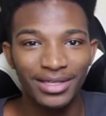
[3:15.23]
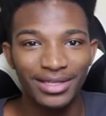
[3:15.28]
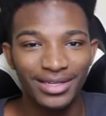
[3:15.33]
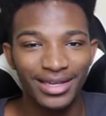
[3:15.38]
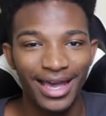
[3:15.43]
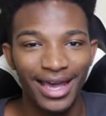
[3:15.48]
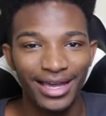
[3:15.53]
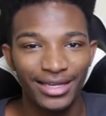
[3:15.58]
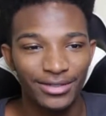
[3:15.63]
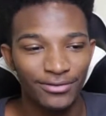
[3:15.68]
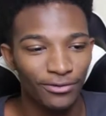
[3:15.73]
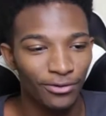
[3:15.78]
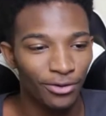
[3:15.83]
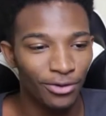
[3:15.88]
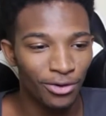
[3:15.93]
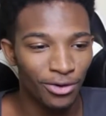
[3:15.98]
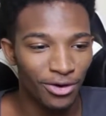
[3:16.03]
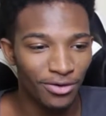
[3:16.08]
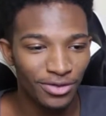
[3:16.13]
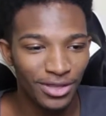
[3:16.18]
the case
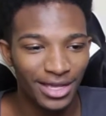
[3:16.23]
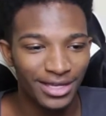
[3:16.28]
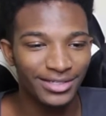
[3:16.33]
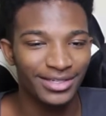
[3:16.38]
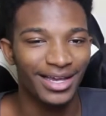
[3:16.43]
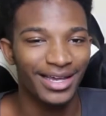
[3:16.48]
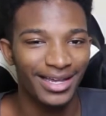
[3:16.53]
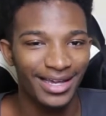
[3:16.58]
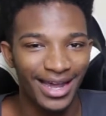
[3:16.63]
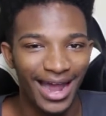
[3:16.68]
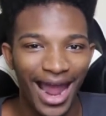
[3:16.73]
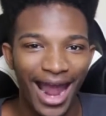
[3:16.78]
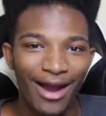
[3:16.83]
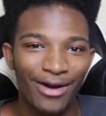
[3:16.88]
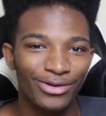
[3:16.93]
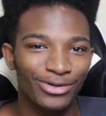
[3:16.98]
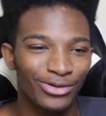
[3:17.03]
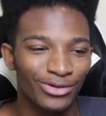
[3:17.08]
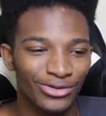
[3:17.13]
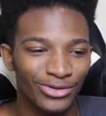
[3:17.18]
for things like
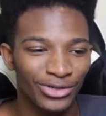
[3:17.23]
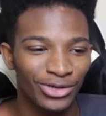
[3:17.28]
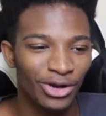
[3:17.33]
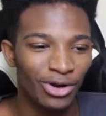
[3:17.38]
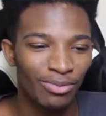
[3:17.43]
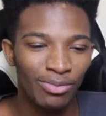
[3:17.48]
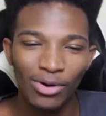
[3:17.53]
characters, you know?